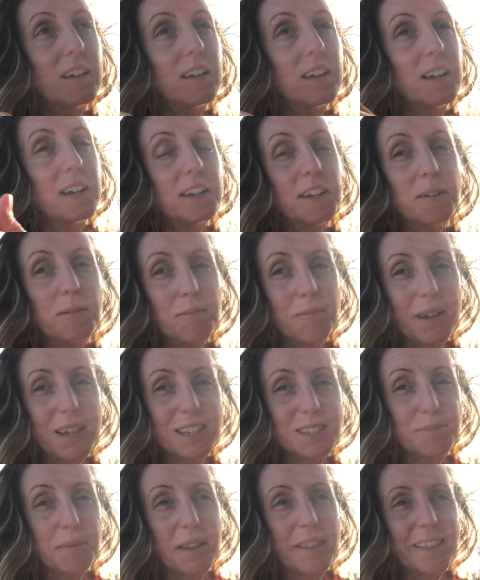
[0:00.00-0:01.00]
And it
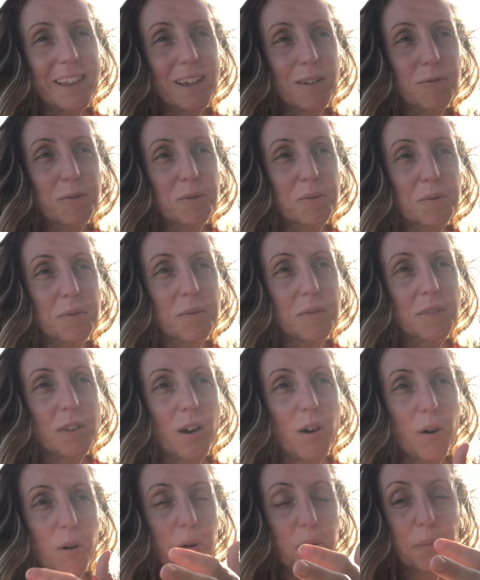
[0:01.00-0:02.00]
makes me think, well,
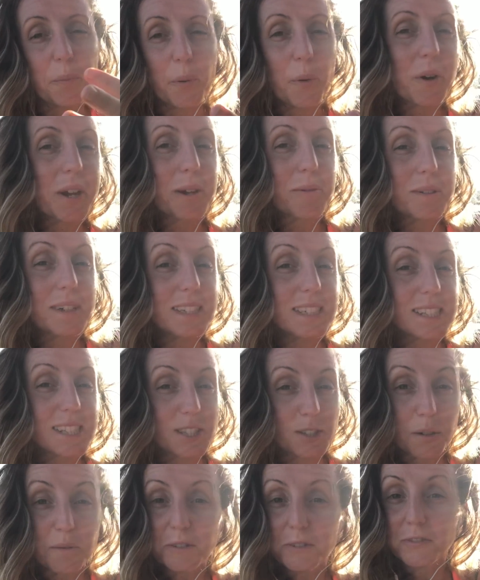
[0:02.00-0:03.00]
the whole point we
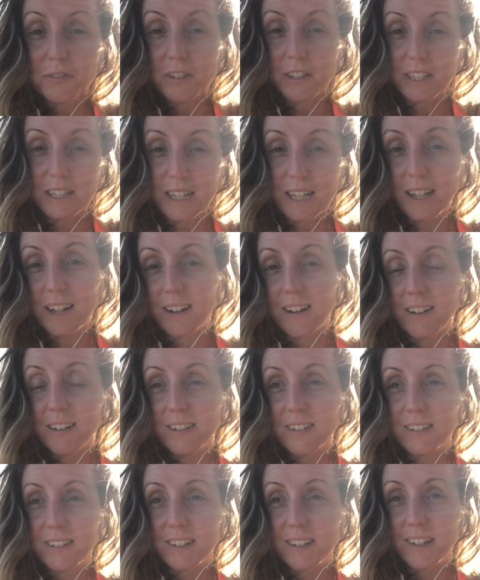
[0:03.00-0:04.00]
stopped for a
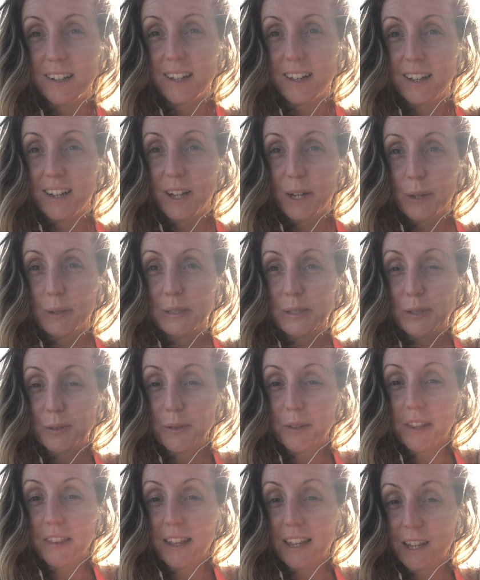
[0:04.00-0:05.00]
year was
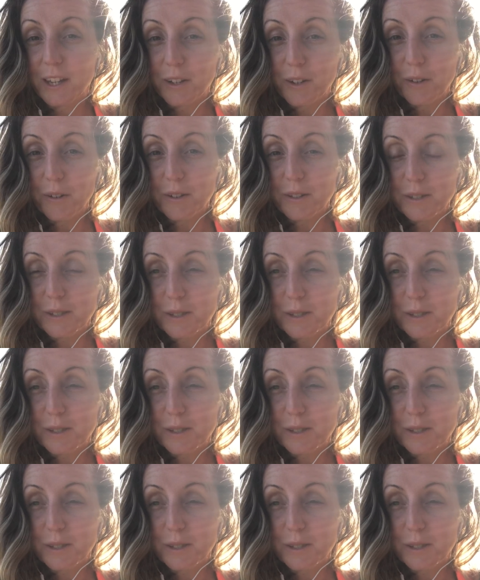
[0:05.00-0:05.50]
so that they could go to